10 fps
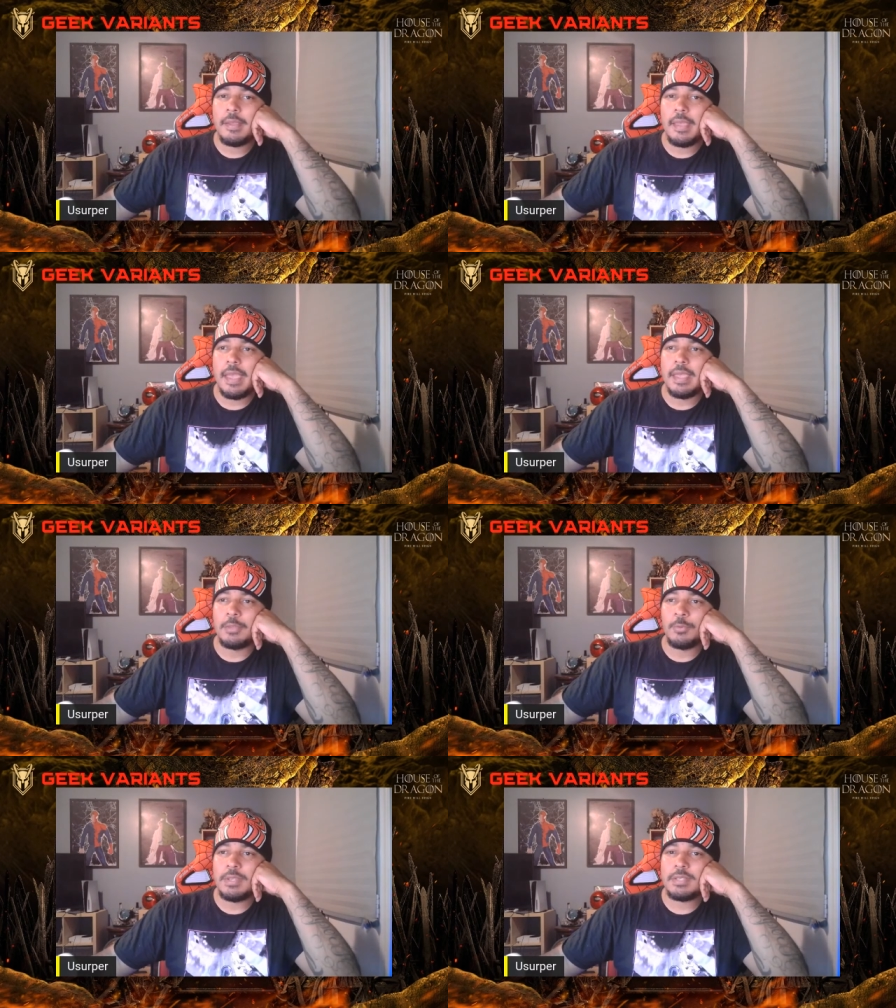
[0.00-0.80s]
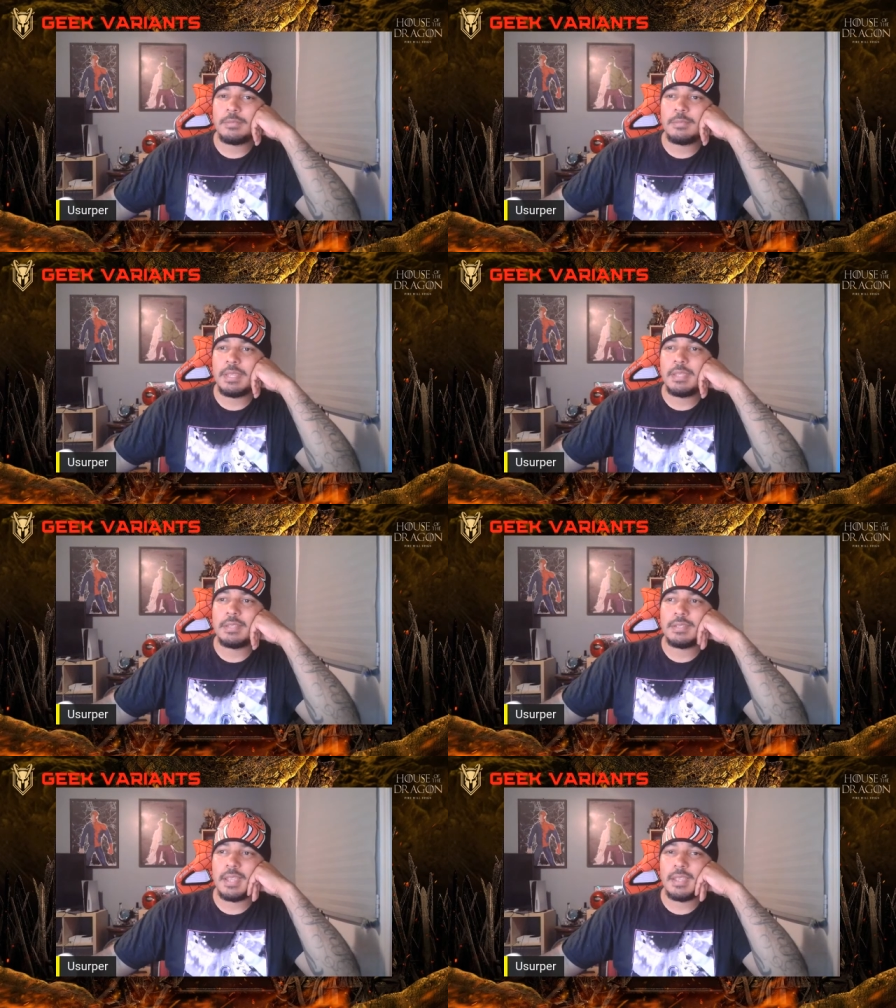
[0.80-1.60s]
And the reason being
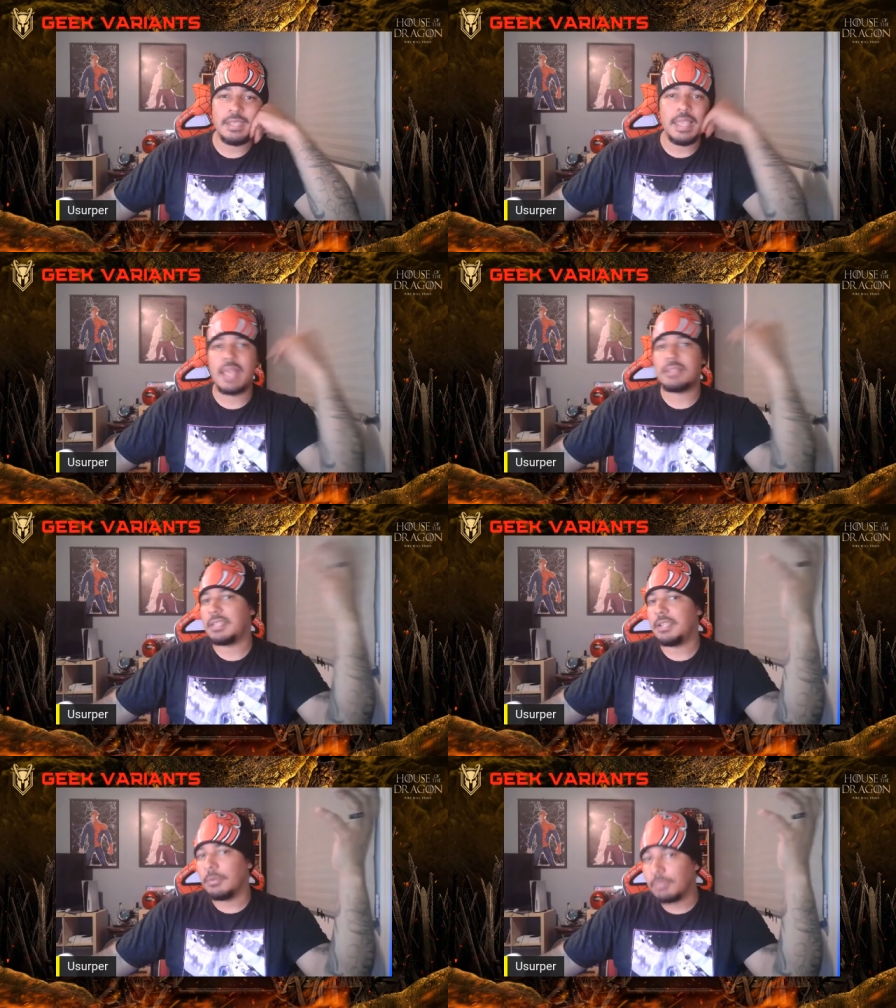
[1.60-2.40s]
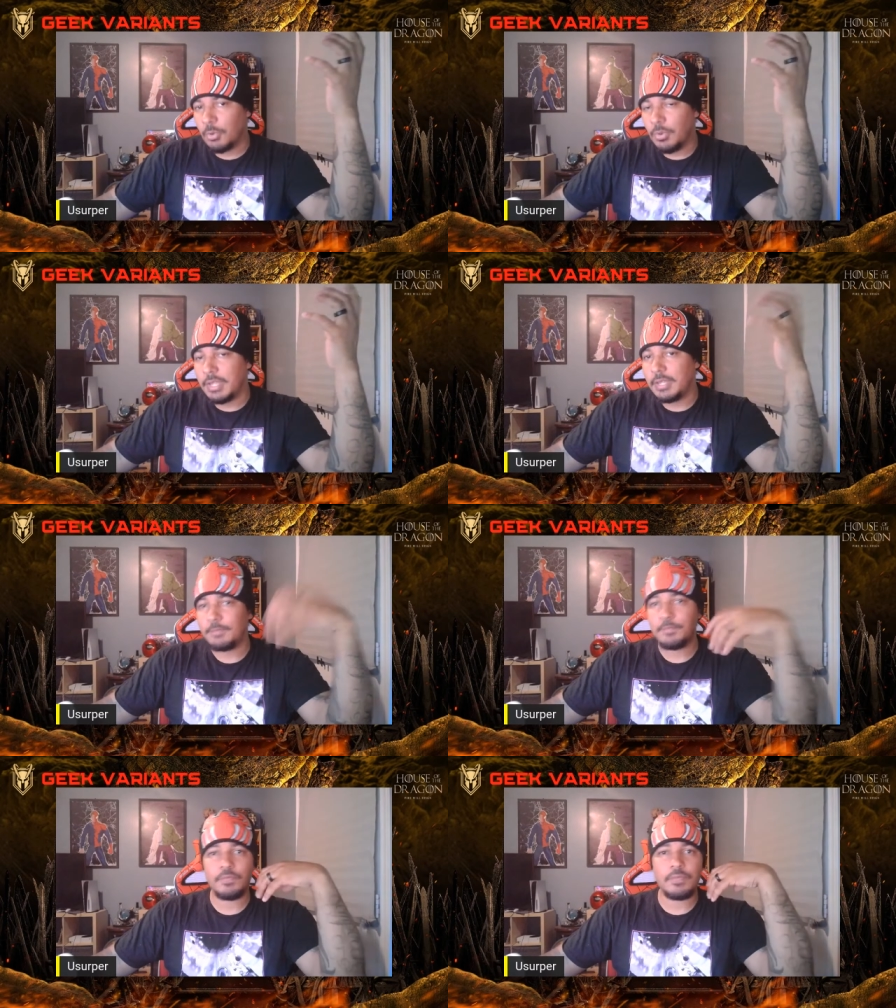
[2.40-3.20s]
is that he has the ear of the queen,
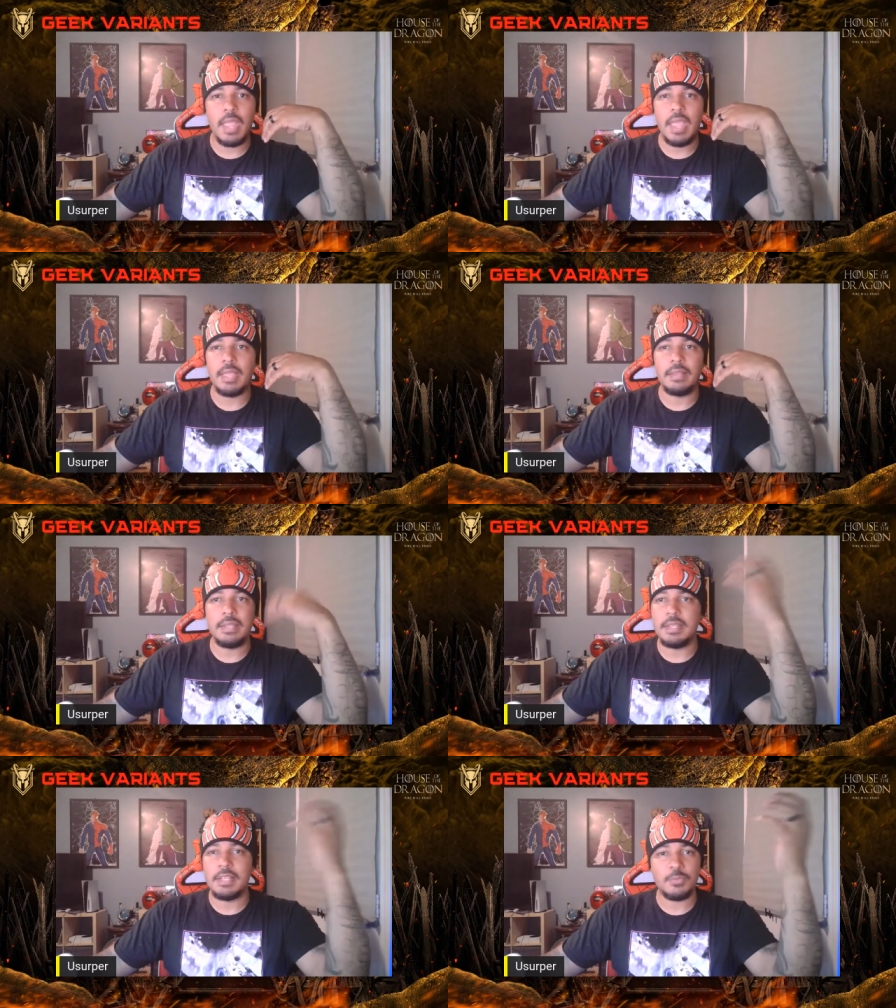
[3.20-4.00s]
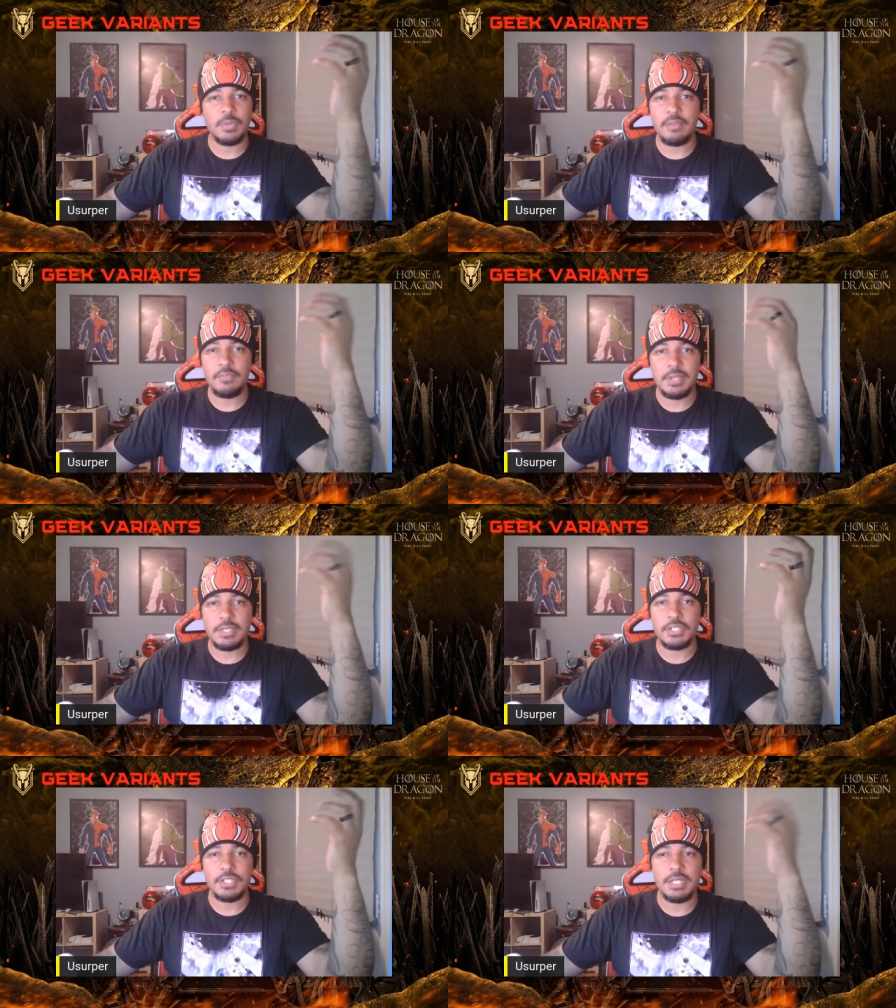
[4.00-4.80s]
and he does whatever it
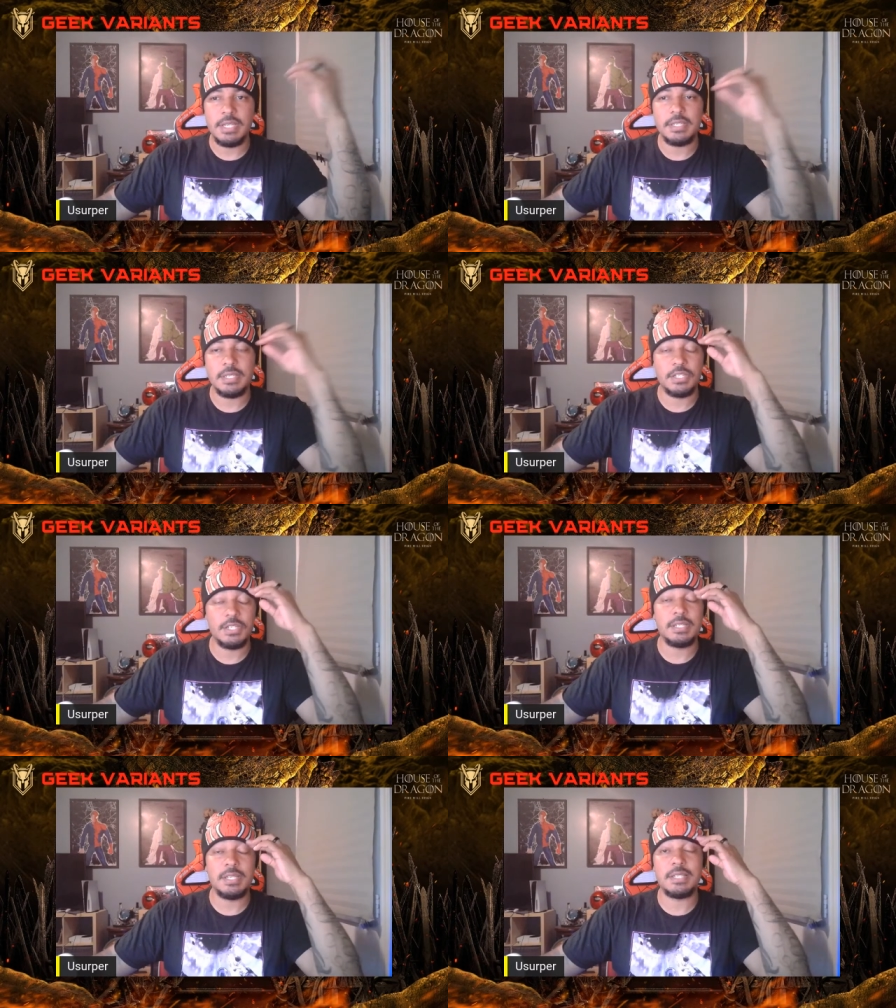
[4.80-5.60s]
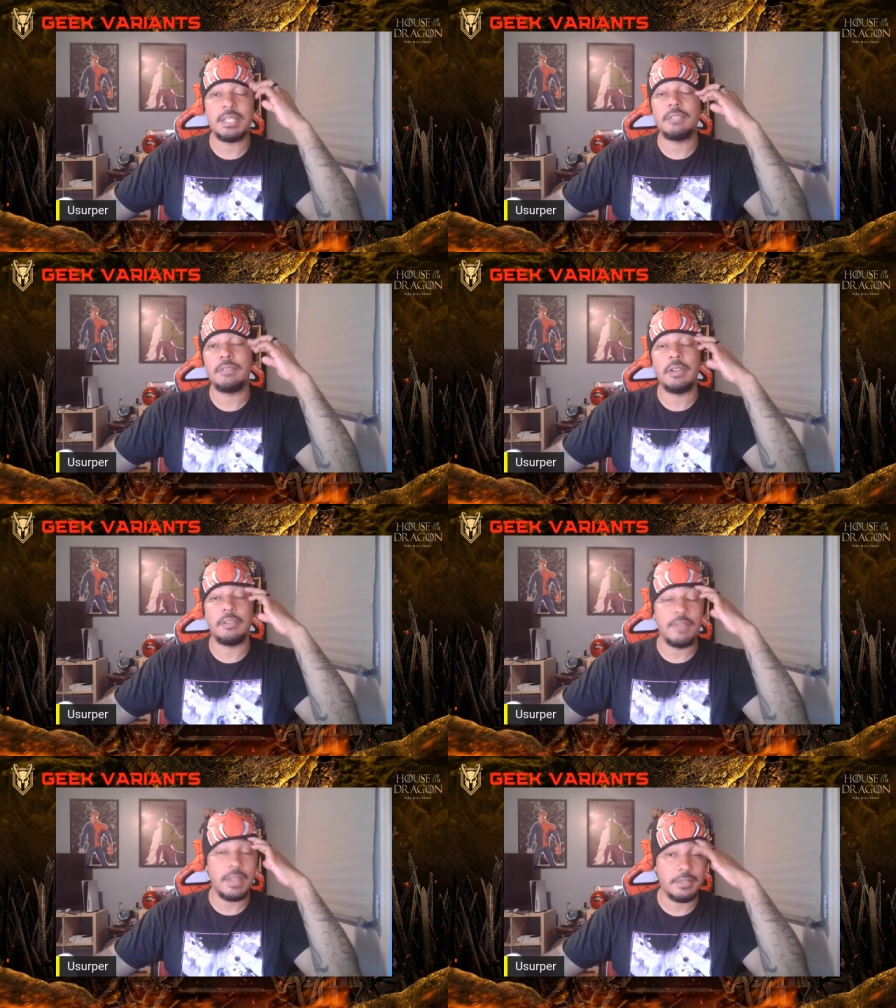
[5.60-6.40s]
is that she needs, and she sees that he's very
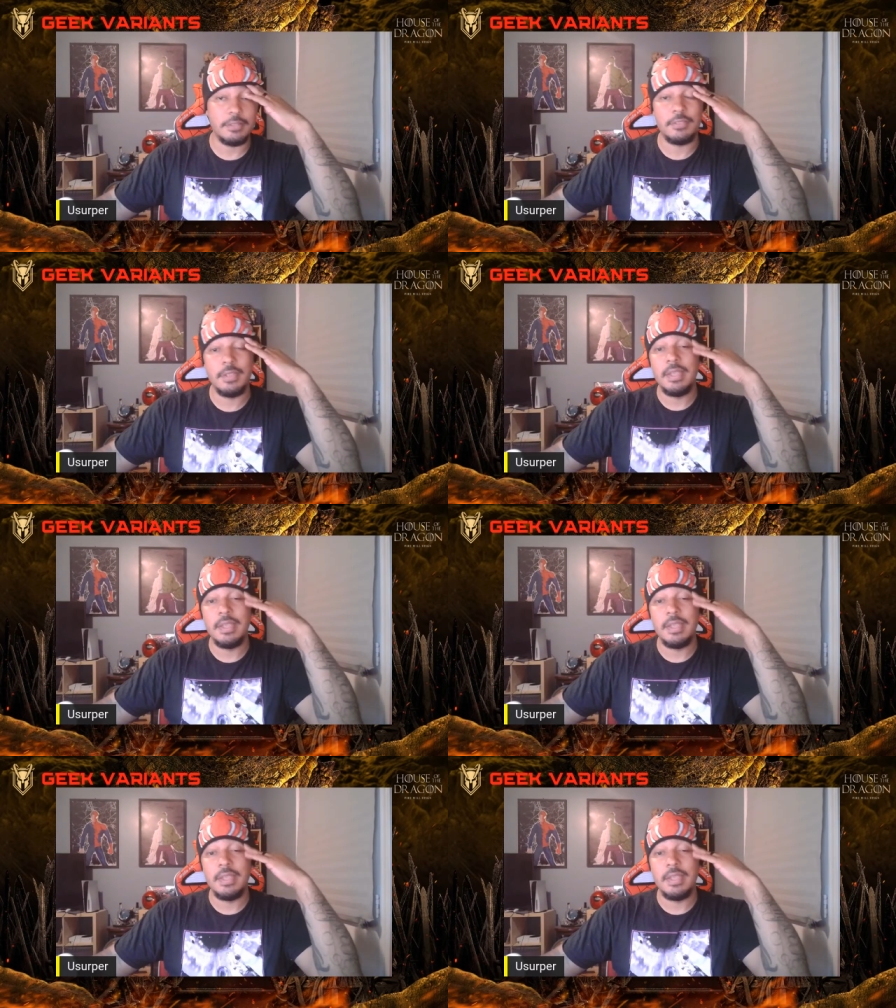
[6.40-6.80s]
effective.